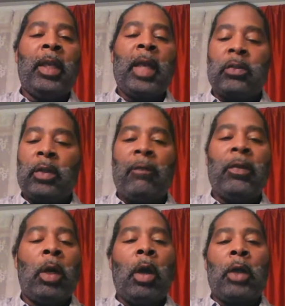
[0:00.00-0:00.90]
That's definitely
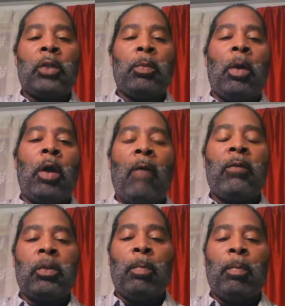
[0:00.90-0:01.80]
what our Smart Coffee
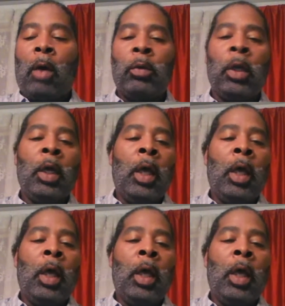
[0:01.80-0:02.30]
is about.